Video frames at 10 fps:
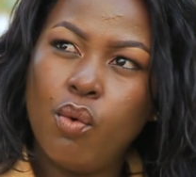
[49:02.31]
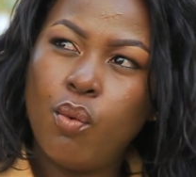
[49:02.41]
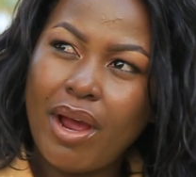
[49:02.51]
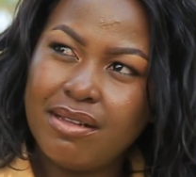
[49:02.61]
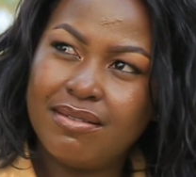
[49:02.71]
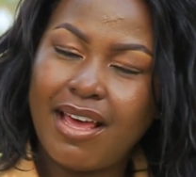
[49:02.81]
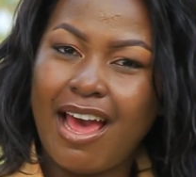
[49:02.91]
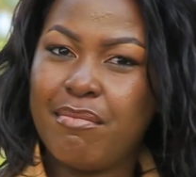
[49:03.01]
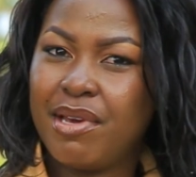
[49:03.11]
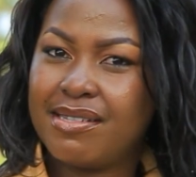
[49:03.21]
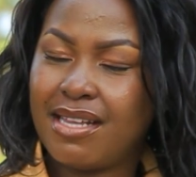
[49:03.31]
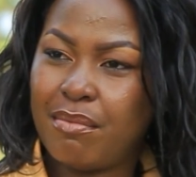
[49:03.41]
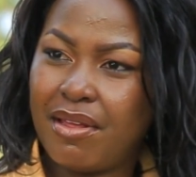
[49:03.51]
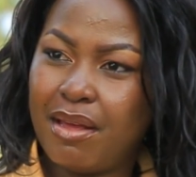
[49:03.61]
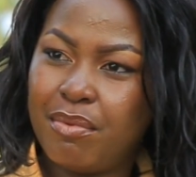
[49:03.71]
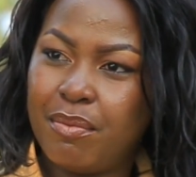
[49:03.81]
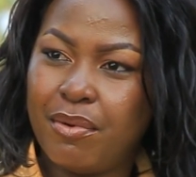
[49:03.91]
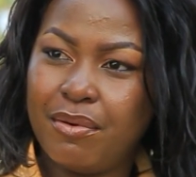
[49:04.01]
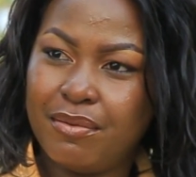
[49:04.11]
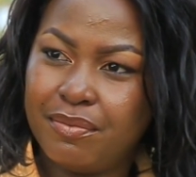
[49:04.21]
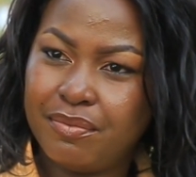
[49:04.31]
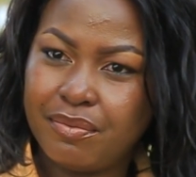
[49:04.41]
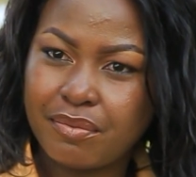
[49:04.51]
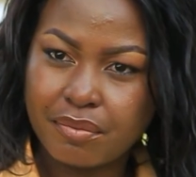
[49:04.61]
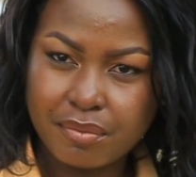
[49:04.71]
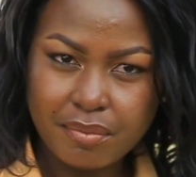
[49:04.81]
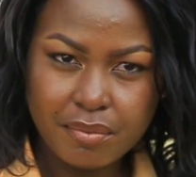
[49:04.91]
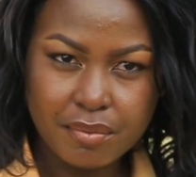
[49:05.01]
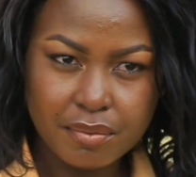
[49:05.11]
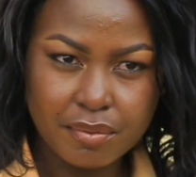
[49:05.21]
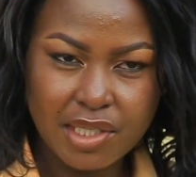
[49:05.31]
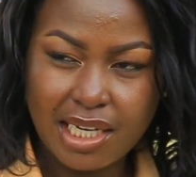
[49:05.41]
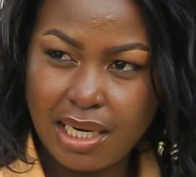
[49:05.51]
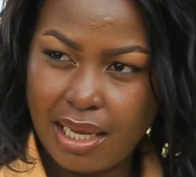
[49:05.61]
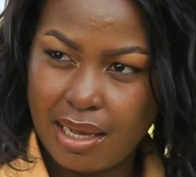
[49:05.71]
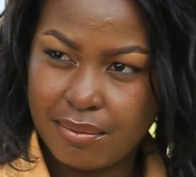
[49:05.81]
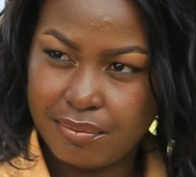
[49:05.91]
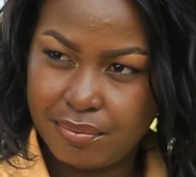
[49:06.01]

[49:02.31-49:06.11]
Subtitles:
While there I met some other people. Claire.